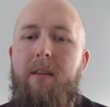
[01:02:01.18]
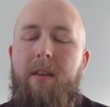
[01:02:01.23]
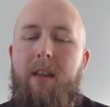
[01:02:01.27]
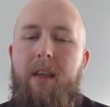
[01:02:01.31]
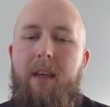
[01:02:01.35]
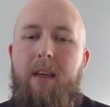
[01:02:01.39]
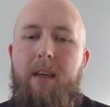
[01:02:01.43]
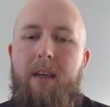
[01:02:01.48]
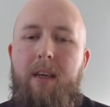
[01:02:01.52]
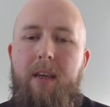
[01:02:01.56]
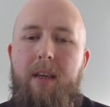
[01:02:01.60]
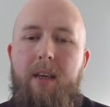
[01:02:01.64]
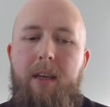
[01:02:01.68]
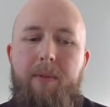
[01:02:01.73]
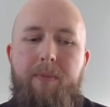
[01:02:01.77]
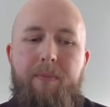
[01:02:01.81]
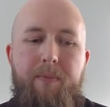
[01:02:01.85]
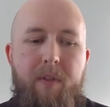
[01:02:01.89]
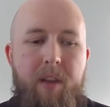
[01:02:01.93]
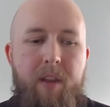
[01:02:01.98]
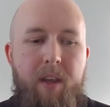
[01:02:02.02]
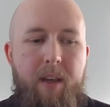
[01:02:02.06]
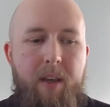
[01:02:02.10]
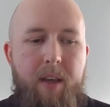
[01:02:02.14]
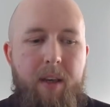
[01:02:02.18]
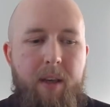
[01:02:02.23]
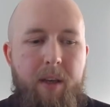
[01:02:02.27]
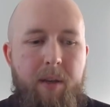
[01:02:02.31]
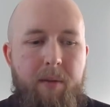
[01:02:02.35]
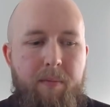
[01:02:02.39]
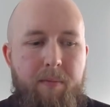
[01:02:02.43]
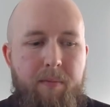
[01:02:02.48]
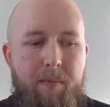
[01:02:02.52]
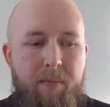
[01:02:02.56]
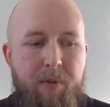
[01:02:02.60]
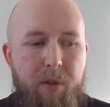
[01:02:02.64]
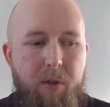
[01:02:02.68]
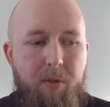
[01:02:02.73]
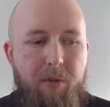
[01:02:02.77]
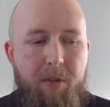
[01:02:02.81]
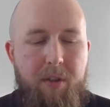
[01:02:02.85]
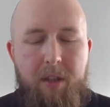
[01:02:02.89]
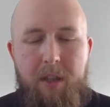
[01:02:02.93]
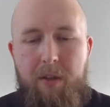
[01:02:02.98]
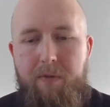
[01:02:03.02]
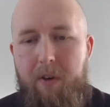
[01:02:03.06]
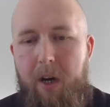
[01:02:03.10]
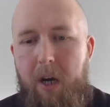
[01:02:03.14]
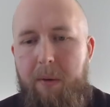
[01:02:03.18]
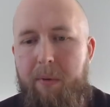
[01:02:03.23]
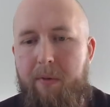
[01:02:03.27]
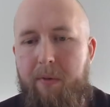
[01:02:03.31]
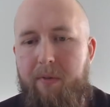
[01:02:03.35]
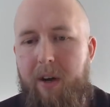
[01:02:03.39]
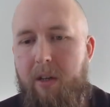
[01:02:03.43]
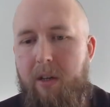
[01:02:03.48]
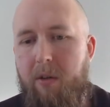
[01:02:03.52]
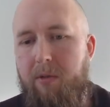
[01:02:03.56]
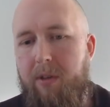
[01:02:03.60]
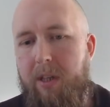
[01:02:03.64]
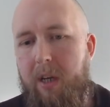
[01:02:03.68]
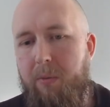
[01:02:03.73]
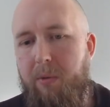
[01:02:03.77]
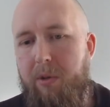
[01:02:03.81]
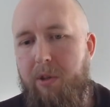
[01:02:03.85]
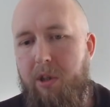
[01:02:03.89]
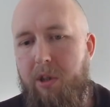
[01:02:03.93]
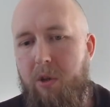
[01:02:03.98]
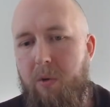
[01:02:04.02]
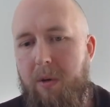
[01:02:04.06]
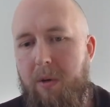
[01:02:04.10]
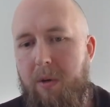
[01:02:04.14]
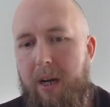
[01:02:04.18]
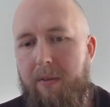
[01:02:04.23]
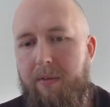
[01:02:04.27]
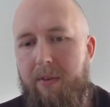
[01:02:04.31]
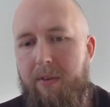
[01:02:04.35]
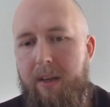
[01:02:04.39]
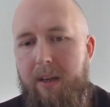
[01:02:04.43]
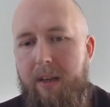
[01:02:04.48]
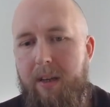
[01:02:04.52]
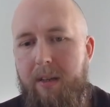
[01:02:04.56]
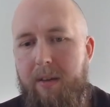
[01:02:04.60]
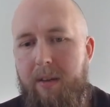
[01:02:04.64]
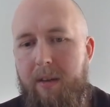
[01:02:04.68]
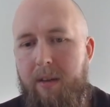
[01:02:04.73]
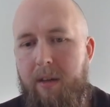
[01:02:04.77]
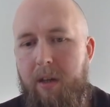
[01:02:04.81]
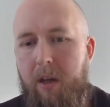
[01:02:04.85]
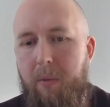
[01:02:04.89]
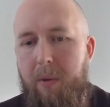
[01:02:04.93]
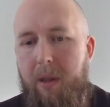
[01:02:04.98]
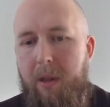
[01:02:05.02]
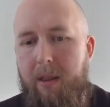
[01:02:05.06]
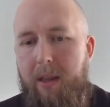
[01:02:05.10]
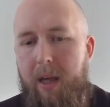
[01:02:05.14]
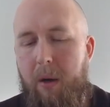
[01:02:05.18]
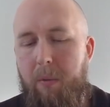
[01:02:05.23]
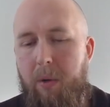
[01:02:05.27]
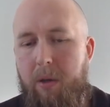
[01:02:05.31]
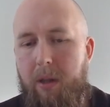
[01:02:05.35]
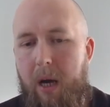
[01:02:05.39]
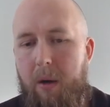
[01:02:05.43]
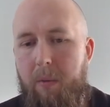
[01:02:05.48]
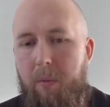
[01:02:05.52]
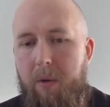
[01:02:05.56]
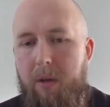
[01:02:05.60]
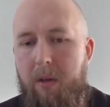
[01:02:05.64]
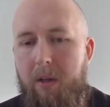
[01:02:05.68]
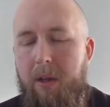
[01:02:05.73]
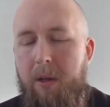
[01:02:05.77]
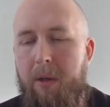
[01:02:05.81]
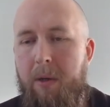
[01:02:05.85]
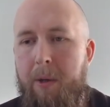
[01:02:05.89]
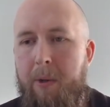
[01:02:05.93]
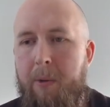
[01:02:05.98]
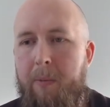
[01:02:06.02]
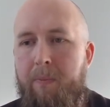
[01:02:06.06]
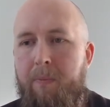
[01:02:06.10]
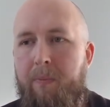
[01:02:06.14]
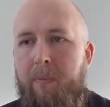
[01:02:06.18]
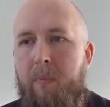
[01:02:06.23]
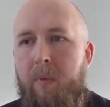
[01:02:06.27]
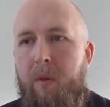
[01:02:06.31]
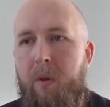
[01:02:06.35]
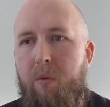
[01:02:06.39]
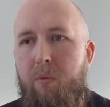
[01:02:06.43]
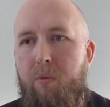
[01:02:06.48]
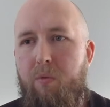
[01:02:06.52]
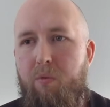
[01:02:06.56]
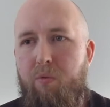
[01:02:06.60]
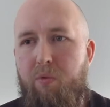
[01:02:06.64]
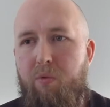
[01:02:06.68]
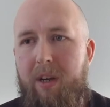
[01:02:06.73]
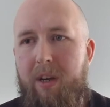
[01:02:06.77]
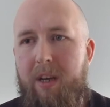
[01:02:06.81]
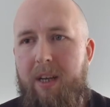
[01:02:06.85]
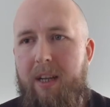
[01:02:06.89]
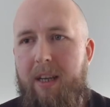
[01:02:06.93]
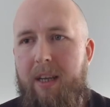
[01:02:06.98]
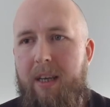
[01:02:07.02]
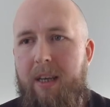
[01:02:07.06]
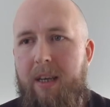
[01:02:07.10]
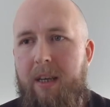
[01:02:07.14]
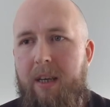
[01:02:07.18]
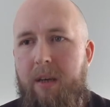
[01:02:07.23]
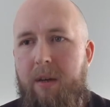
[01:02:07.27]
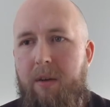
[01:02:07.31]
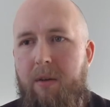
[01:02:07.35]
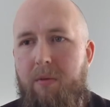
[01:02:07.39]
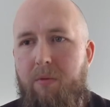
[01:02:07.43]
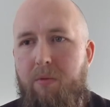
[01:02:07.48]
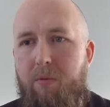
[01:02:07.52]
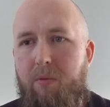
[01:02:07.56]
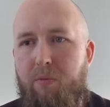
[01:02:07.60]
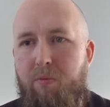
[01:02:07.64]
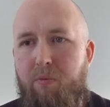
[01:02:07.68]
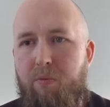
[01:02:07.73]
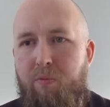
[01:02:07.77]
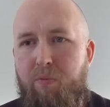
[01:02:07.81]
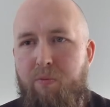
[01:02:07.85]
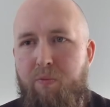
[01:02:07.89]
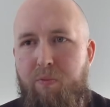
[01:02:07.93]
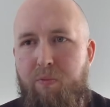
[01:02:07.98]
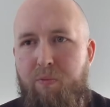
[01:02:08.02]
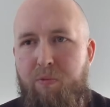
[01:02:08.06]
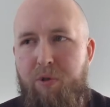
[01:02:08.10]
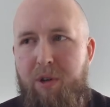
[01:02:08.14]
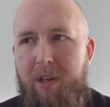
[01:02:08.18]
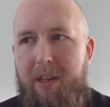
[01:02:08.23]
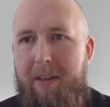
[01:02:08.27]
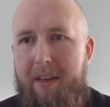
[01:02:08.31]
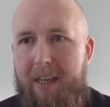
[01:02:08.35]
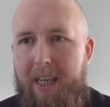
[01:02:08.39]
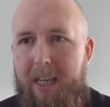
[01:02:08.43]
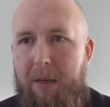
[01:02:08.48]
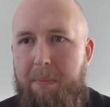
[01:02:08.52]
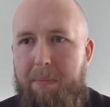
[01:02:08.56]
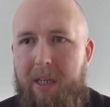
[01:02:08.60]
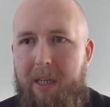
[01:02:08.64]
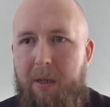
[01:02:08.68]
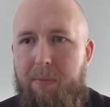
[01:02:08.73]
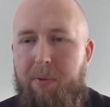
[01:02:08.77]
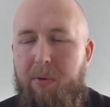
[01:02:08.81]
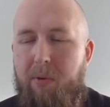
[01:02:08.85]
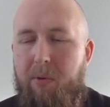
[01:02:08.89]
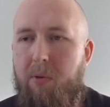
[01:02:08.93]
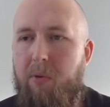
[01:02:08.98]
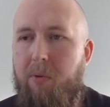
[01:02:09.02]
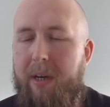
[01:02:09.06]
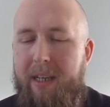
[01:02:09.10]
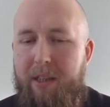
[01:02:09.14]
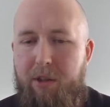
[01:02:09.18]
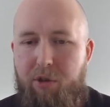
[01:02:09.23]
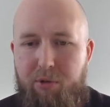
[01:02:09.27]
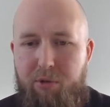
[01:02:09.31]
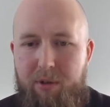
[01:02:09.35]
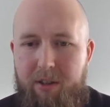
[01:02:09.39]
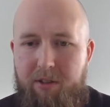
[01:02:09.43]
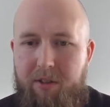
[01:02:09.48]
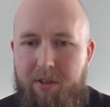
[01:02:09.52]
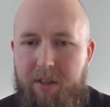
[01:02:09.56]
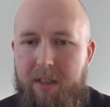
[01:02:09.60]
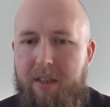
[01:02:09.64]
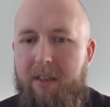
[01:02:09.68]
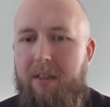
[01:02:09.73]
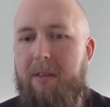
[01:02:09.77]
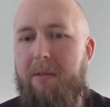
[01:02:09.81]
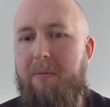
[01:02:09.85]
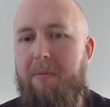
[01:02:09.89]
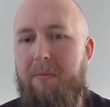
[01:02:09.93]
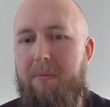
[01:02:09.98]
the new Cityfibre values that we do have here. That will really keep people interested,